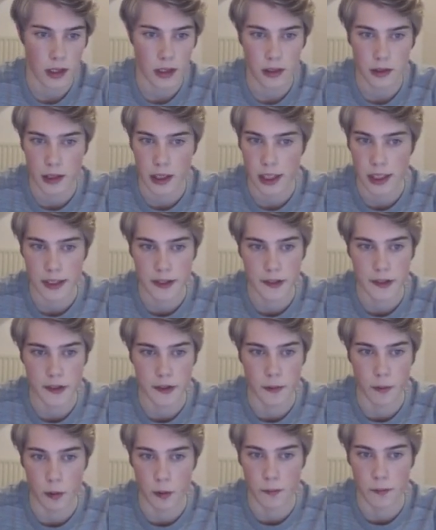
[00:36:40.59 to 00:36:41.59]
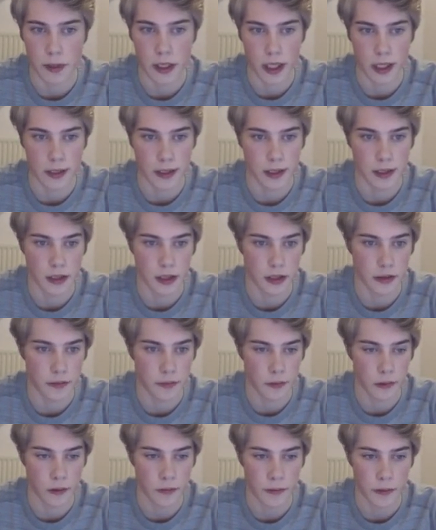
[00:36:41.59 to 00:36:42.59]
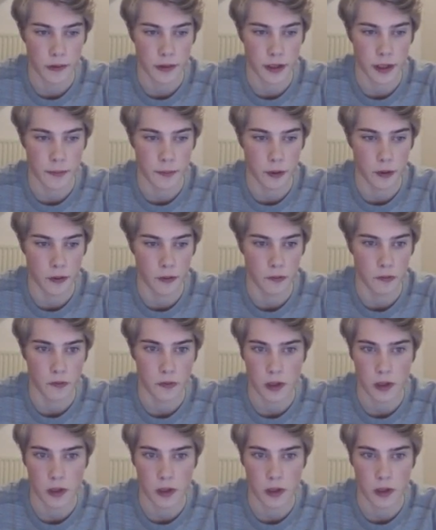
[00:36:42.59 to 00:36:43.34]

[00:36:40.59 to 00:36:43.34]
the easiest would be, I think, g4, for example.